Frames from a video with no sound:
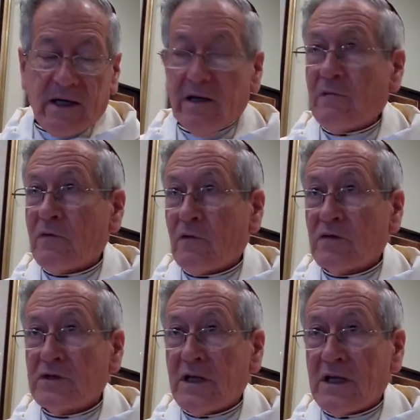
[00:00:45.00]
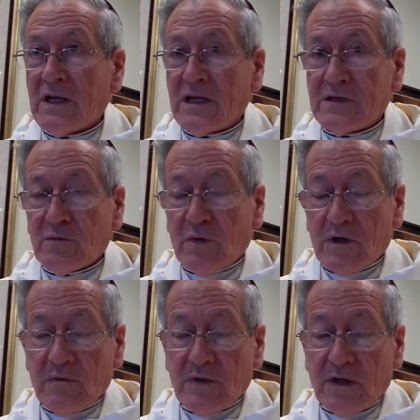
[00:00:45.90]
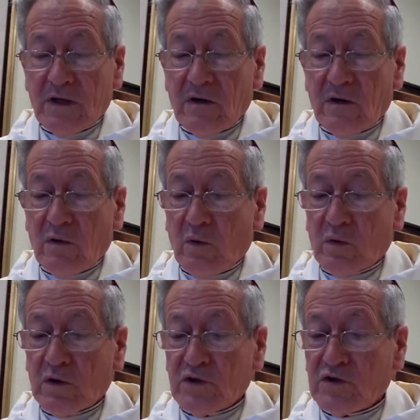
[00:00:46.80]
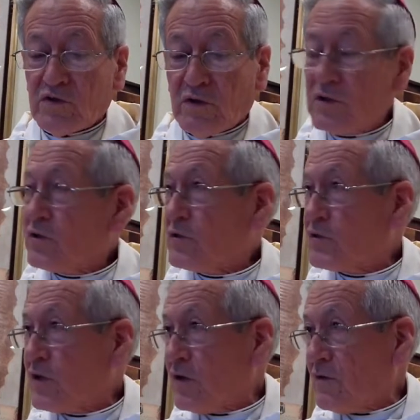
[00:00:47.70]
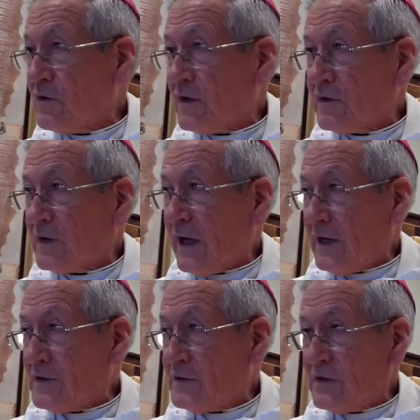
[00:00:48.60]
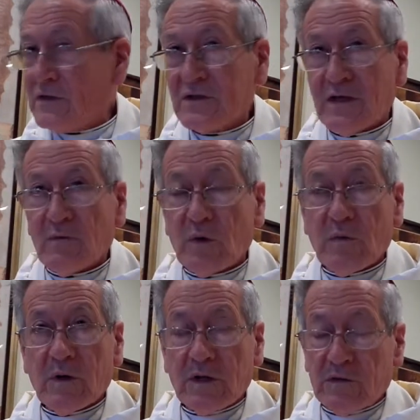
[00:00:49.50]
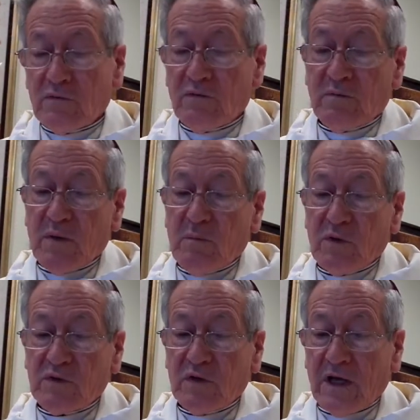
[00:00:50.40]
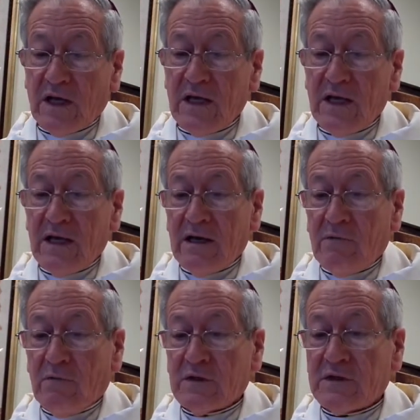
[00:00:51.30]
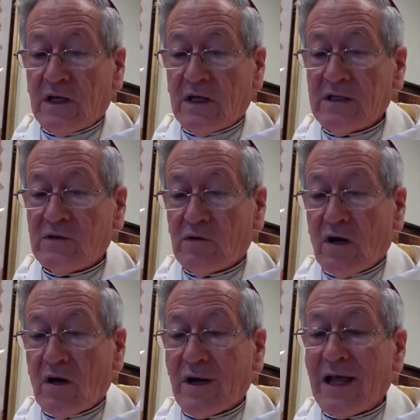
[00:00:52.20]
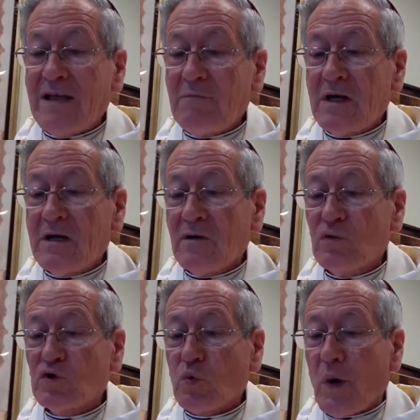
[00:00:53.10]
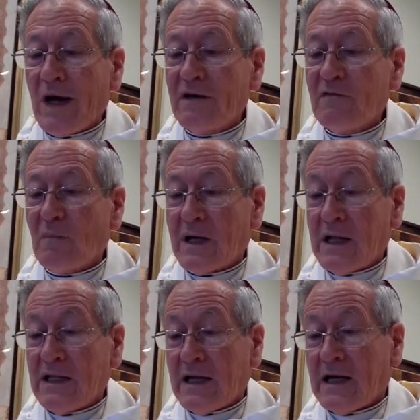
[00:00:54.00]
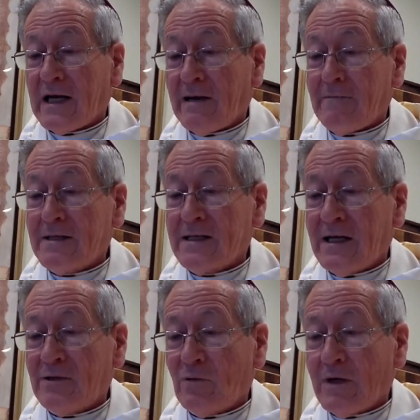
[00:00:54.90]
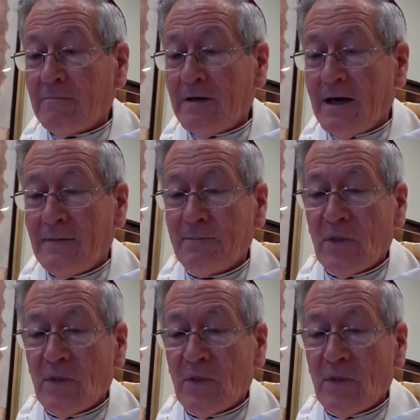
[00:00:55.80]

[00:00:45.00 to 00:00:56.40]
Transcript: And of course, that is one of the oldest traditions here in our diocese, and we wanted to remember today with Saint Isidore, layman, whose wife, Maria de la Cabeza, Toribia,